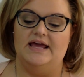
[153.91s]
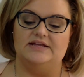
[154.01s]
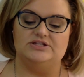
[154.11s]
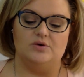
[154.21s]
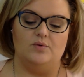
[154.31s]

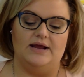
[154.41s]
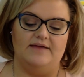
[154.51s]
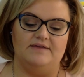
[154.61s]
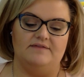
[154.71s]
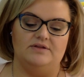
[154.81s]
And so what
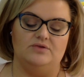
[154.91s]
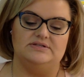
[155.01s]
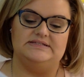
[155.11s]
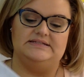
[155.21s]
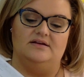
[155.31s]
I've given you
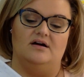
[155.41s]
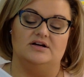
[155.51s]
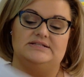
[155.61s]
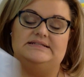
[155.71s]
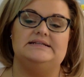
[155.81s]

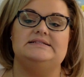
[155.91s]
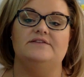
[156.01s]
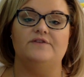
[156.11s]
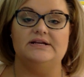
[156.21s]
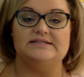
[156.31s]
are 6
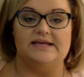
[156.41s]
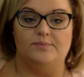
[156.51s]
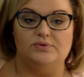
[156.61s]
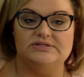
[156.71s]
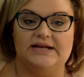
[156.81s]
different examples,